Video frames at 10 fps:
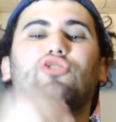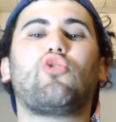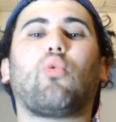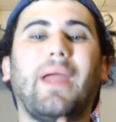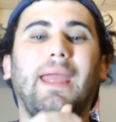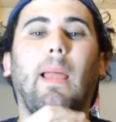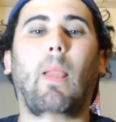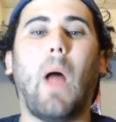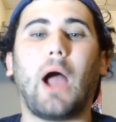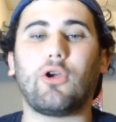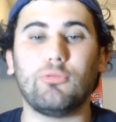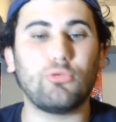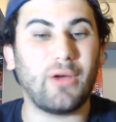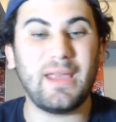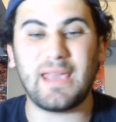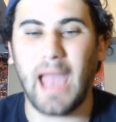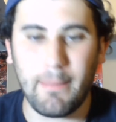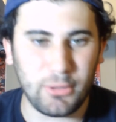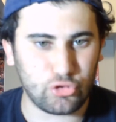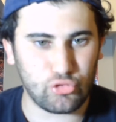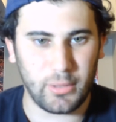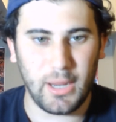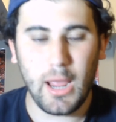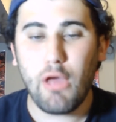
Great locker room, great chemistry.